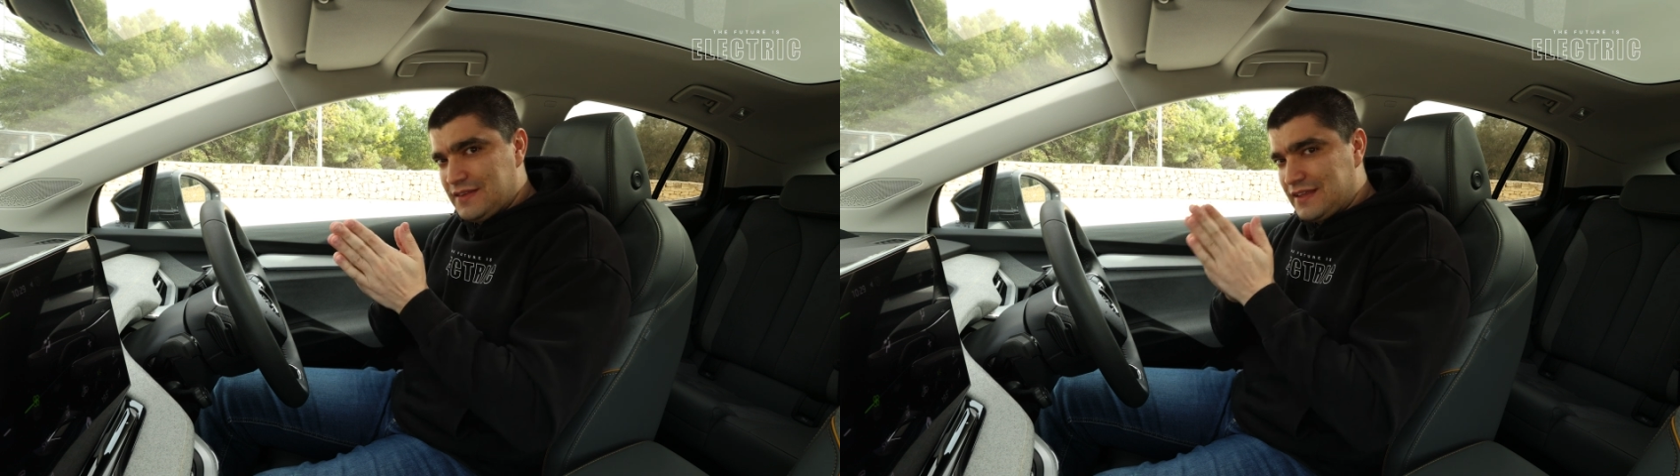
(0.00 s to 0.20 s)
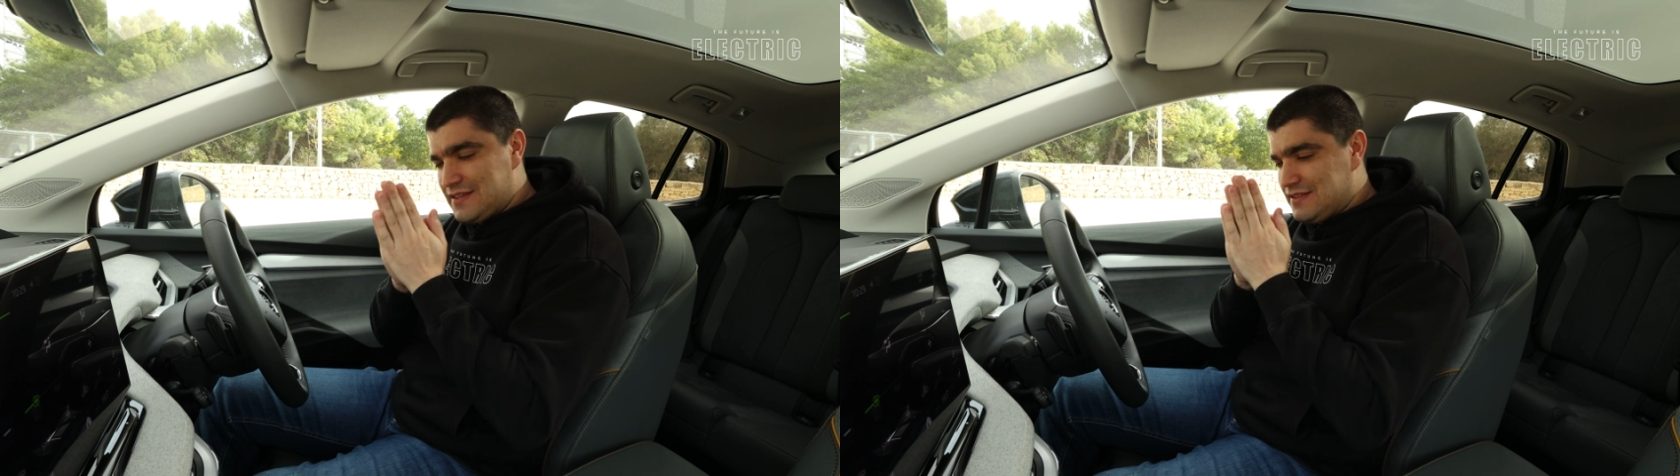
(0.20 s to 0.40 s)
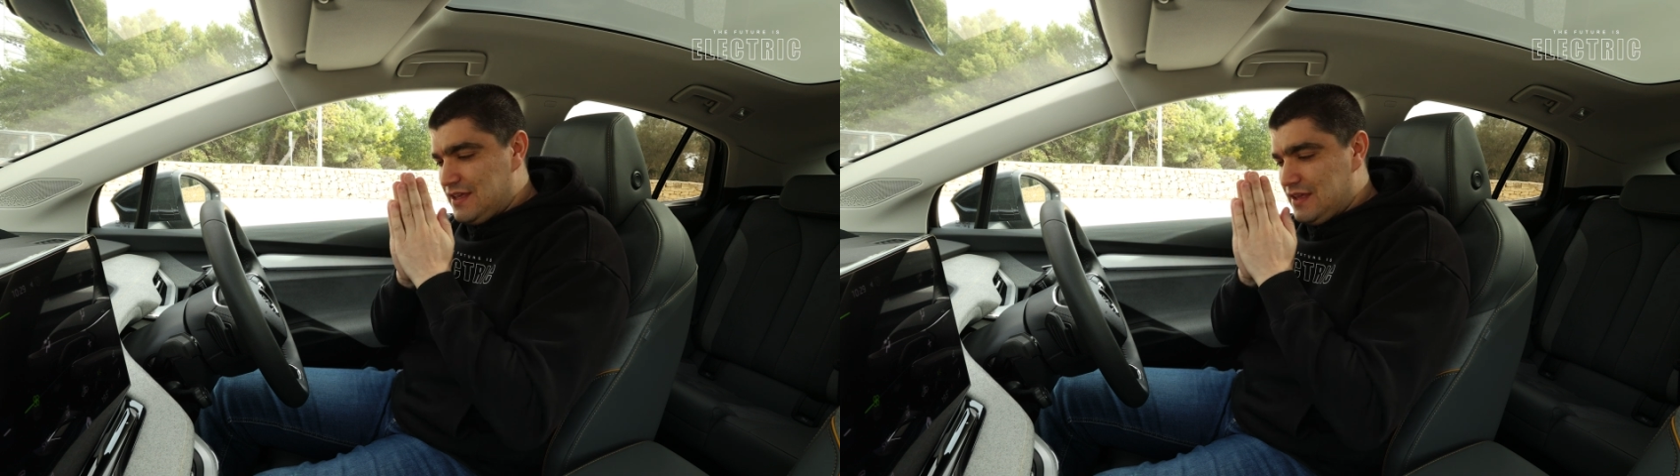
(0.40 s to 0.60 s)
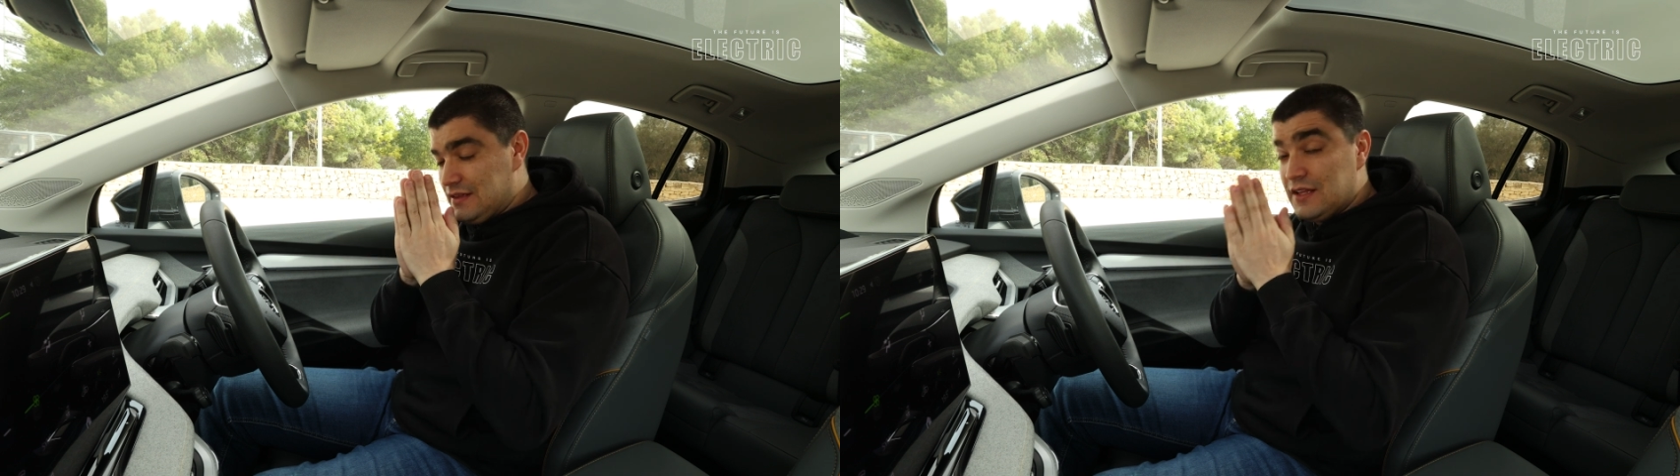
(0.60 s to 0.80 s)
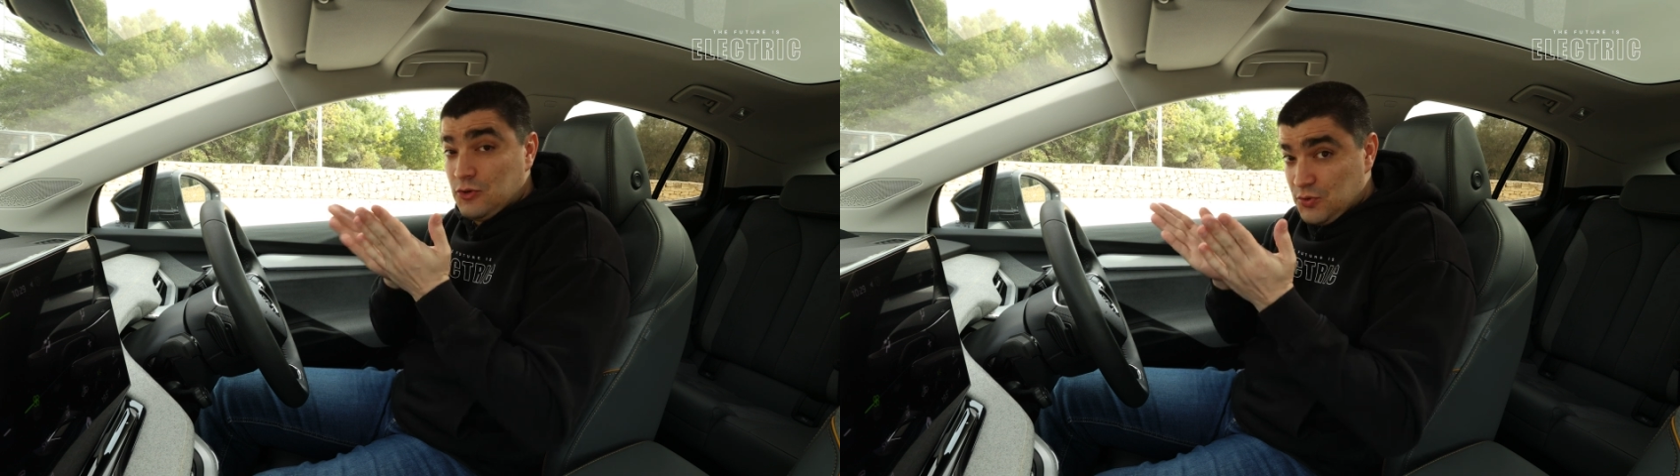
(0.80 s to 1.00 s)
That is the
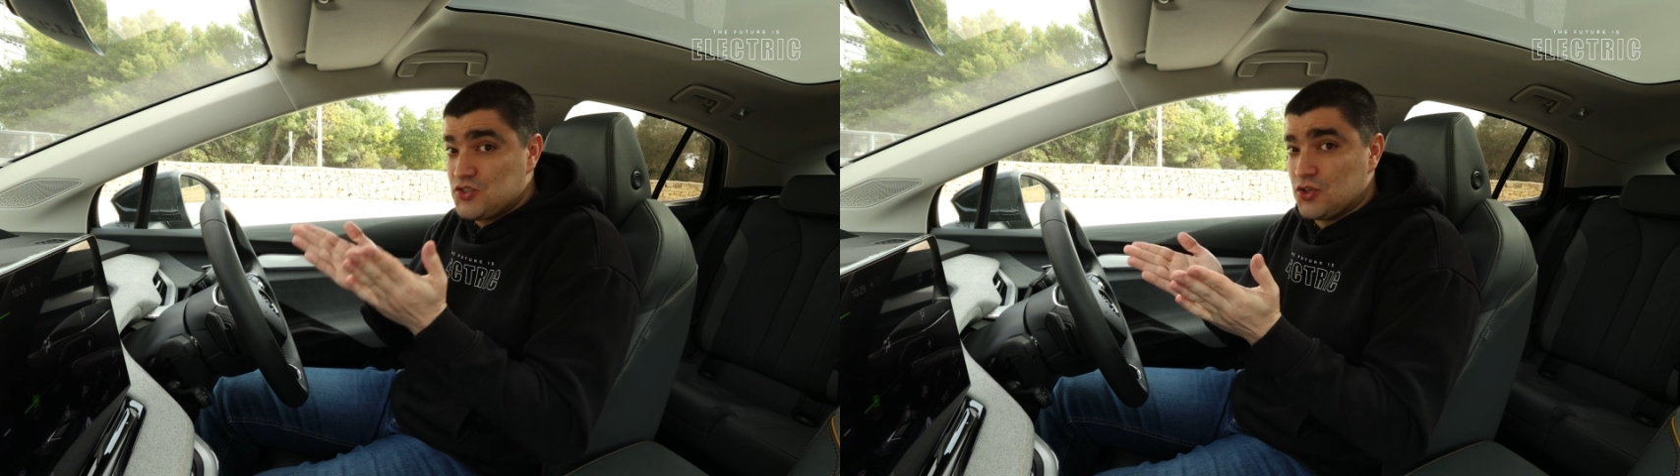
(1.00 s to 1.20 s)
liquid